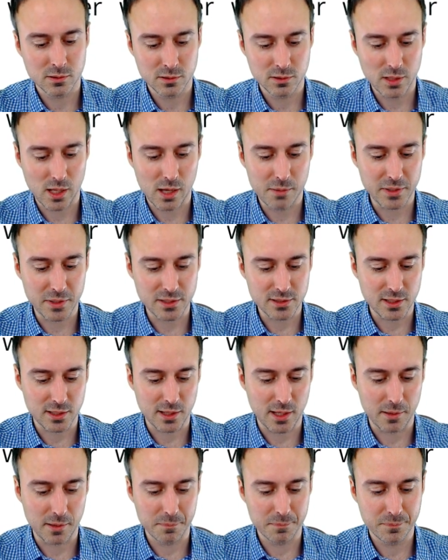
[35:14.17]
I might say
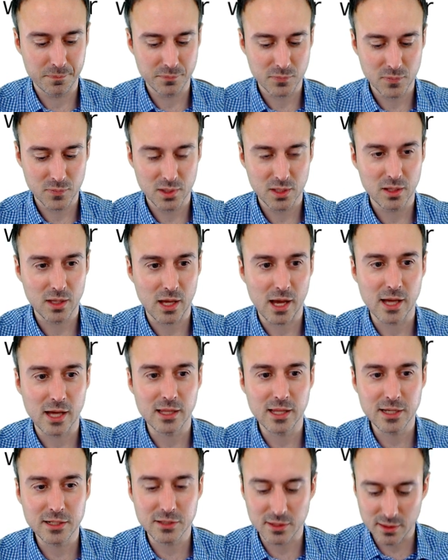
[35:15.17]
that. I
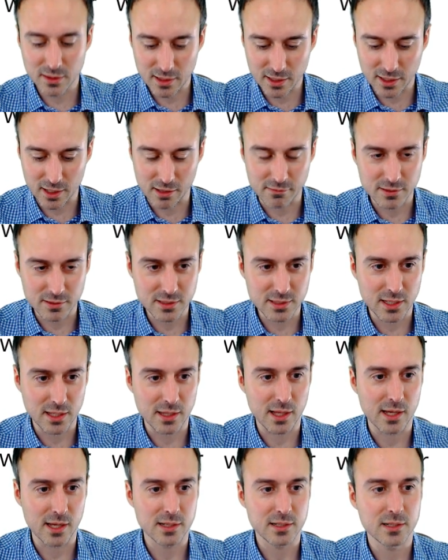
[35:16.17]
like to think I would say
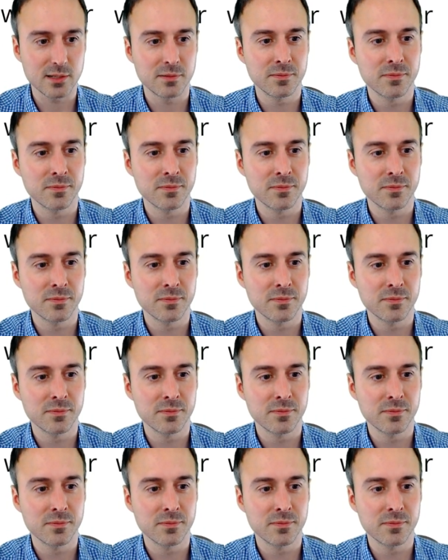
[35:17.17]
that.